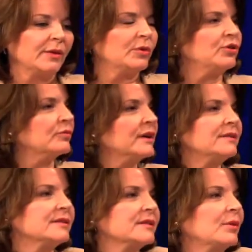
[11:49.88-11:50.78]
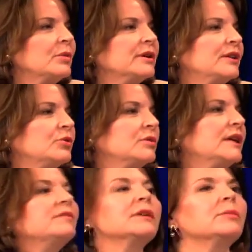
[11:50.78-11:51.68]
run into someone and you
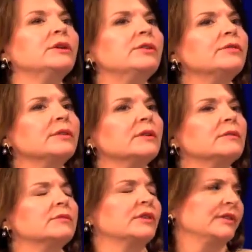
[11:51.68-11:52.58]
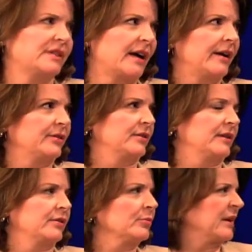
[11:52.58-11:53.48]
leave them and you feel really tired and you're
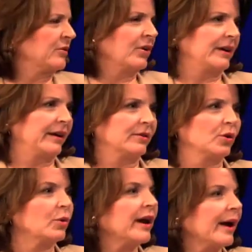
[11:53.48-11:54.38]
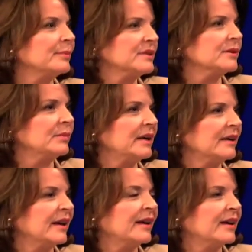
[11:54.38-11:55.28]
like, oh my God, I don't know what happened to me.
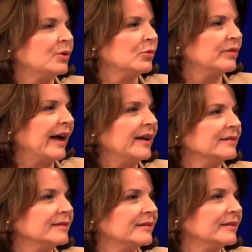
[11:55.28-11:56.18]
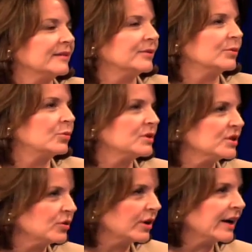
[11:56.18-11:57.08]
Mm-hmm. Well, that was
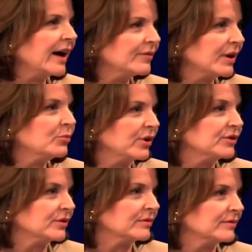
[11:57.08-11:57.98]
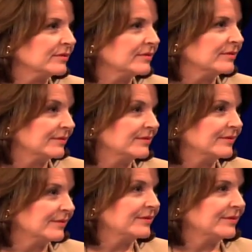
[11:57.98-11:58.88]
not a high vibration.
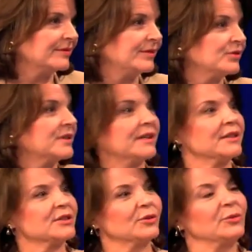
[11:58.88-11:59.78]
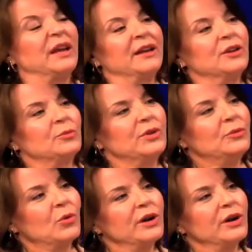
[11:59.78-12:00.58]
Mm-hmm. You see, so we want